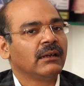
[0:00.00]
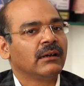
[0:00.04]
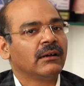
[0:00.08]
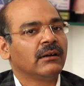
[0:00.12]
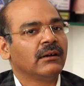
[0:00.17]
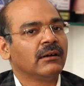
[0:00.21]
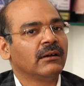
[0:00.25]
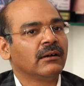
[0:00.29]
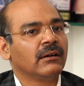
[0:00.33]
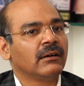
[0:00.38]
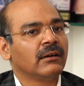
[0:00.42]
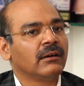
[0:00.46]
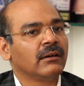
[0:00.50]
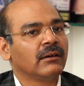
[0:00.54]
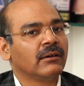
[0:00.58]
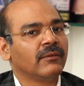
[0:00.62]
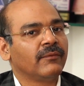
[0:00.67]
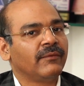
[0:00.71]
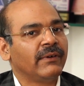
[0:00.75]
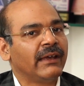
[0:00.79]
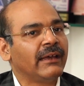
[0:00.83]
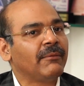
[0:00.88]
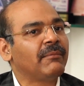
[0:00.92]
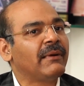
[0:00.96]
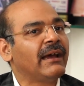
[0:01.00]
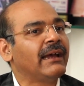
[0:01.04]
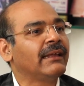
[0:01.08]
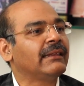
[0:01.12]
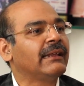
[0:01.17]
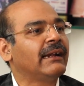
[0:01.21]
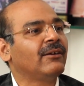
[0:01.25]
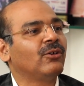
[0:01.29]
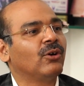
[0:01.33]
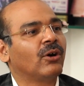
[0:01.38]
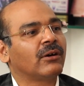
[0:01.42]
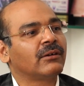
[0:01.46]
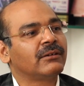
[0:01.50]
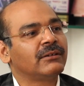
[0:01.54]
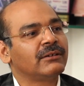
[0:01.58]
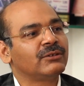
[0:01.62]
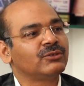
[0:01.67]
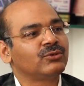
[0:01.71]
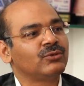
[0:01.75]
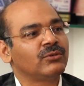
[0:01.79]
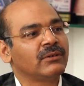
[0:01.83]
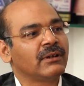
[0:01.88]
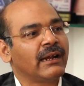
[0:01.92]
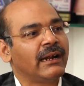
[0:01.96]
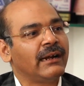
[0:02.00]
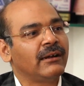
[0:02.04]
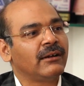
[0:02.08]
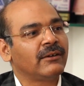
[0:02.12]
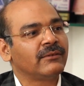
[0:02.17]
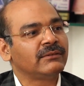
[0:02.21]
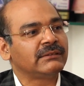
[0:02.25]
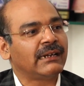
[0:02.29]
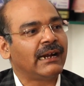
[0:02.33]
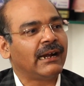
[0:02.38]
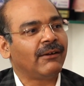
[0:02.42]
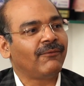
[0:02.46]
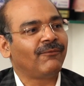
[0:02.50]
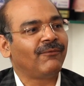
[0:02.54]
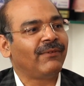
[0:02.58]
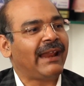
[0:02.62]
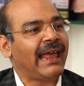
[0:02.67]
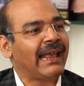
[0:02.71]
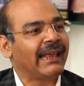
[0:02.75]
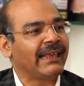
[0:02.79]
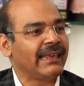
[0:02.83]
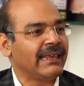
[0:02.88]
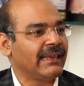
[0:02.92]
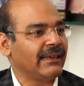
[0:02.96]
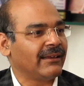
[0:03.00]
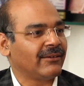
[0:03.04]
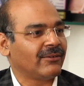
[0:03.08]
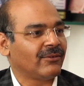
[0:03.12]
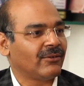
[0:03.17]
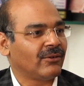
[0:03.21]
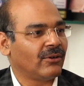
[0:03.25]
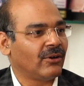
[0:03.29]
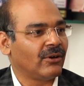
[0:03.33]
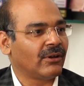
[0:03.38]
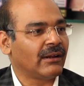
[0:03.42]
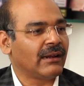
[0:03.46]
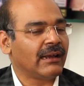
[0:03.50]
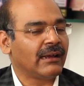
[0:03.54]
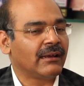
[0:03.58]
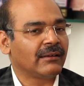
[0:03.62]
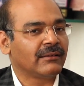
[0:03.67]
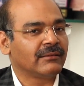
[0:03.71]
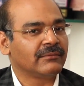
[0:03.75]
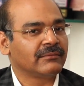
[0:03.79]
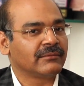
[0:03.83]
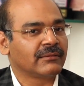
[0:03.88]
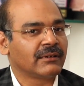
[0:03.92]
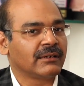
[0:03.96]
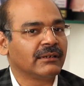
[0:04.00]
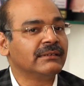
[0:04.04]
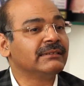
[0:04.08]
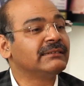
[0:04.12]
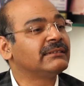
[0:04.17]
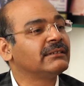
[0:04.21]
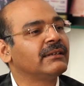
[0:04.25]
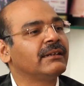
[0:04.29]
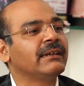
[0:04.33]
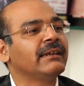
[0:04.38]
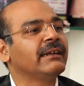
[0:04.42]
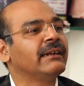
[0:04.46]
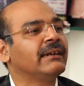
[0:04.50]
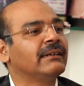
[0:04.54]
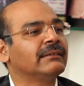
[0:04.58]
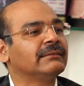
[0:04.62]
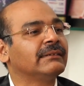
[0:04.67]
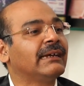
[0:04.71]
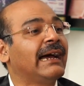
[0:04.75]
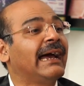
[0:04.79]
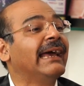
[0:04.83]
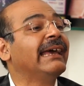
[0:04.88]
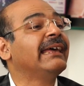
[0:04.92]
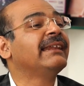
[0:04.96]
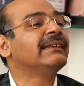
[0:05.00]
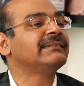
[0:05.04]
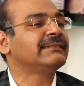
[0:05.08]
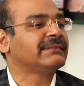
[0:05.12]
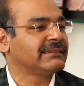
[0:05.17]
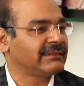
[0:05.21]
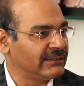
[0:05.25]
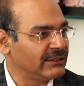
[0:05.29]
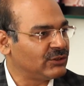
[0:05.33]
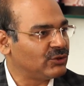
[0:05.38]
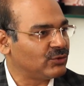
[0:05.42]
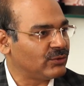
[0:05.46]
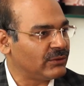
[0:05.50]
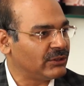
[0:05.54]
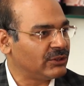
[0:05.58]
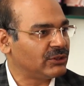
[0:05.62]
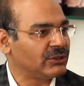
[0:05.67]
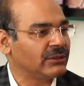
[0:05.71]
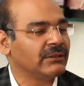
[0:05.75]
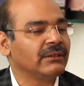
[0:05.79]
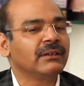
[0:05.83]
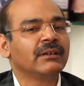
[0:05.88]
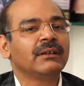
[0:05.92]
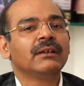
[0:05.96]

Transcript: whereby that doctor should kind of start flagging or considering it as a high risk situation